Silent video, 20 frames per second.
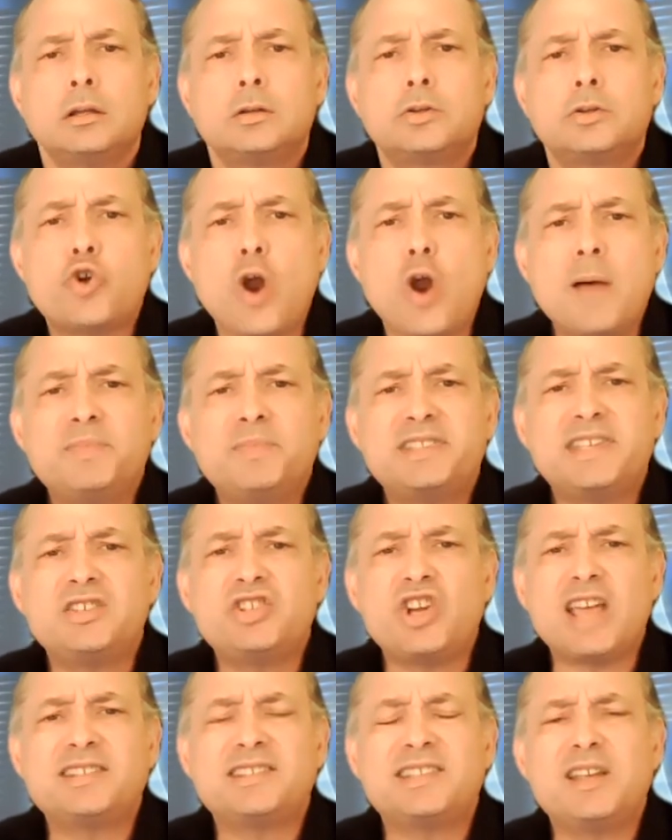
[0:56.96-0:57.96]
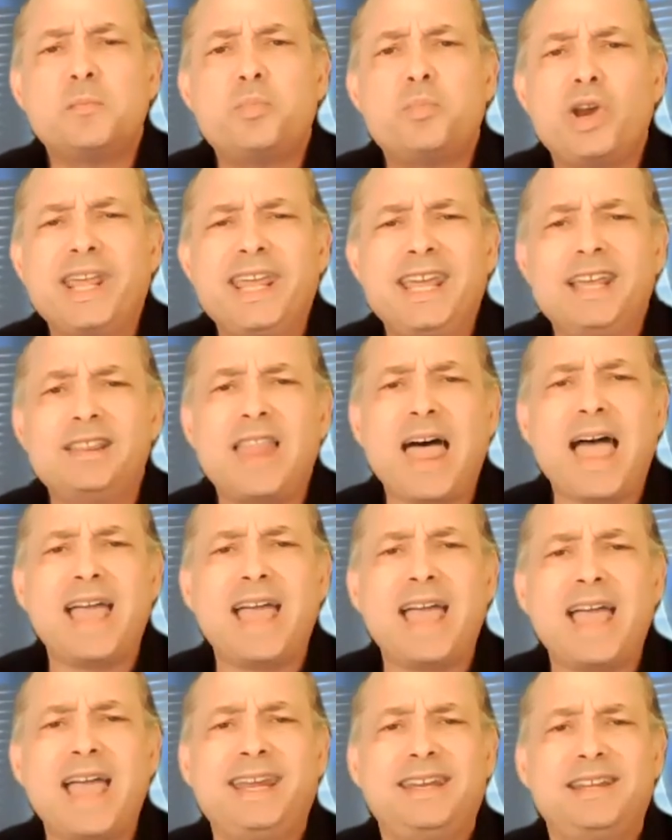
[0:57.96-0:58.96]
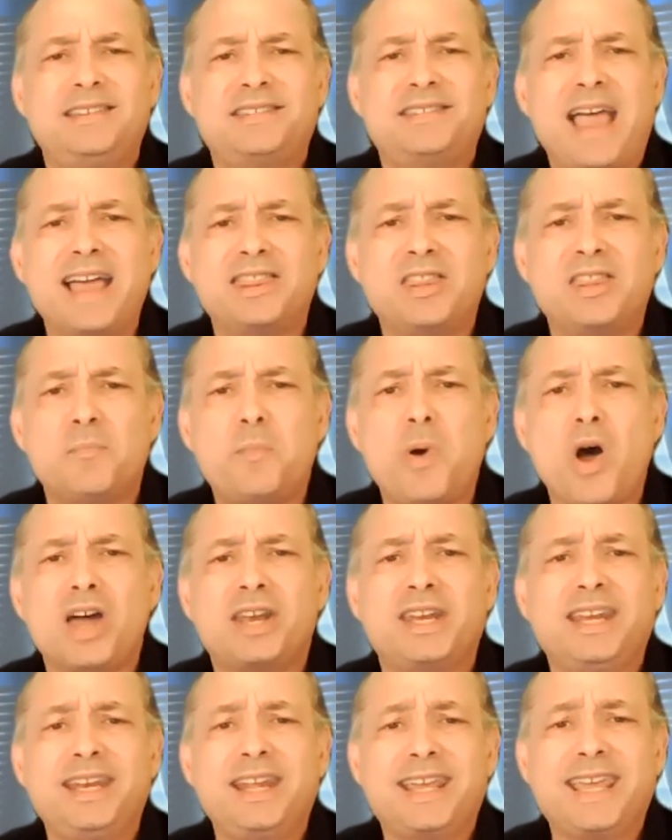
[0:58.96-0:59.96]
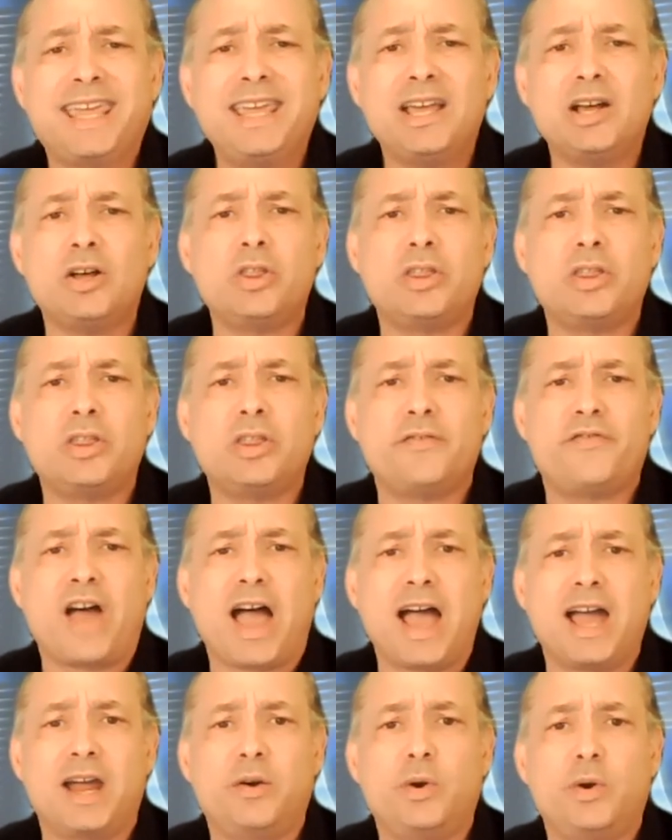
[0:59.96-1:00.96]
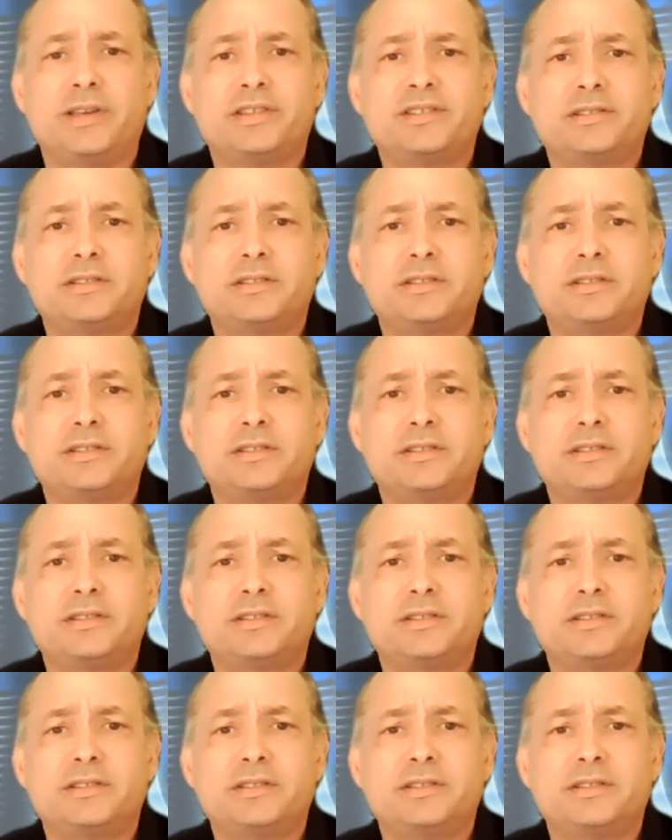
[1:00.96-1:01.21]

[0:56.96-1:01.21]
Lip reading: Trump suggested bringing light inside the body to kill the virus.